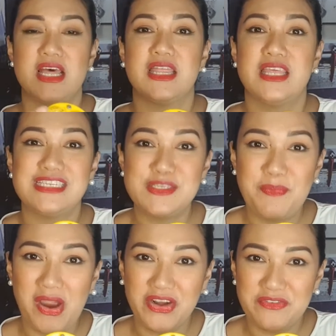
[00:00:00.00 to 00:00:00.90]
This
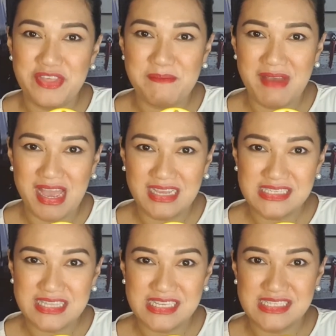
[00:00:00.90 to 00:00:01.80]
part of the
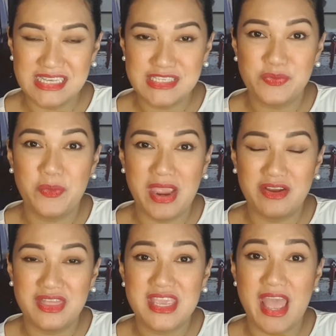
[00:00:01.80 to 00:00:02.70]
mask, this is
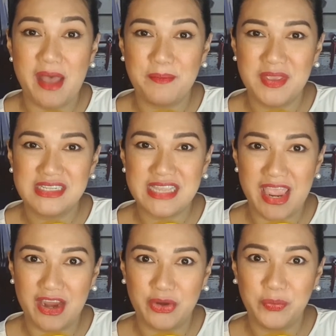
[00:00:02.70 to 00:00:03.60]
where the ambient
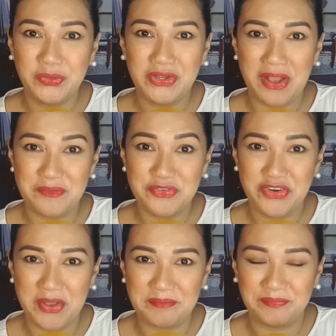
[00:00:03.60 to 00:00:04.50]
air would come
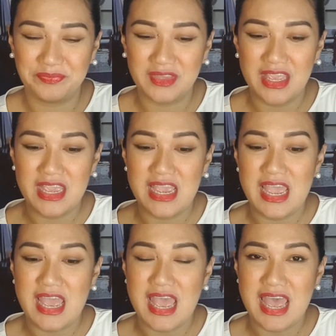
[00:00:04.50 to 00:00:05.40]
from
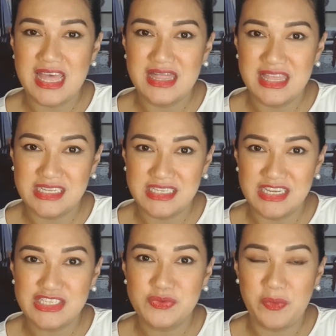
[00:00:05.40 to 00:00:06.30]
and this
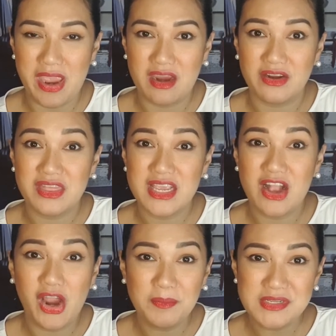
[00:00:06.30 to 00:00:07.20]
is where the
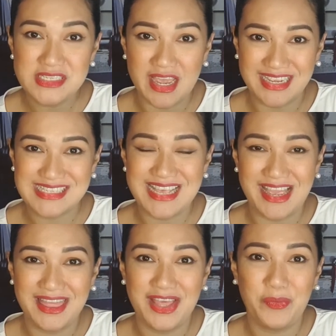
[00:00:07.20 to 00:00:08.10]
carbon
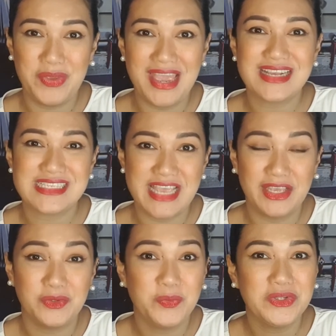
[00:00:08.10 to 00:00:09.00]
dioxide that we
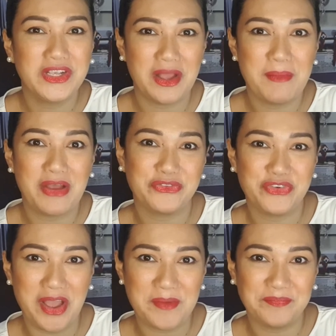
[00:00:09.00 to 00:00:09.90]
exhale would come out
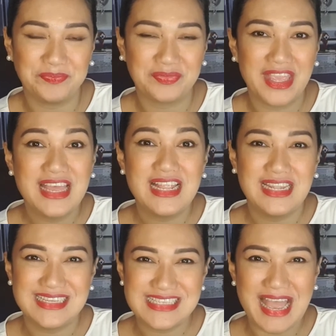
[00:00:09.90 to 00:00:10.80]
from.
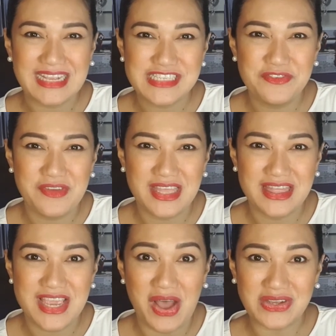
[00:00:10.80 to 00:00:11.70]
Let's
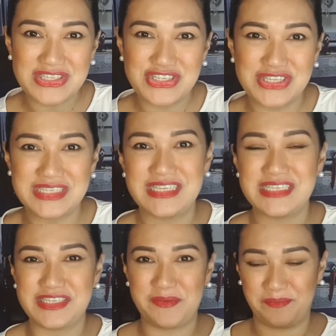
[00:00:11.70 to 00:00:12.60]
activate the oxygen
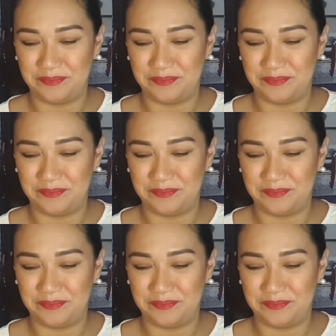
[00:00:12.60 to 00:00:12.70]
system.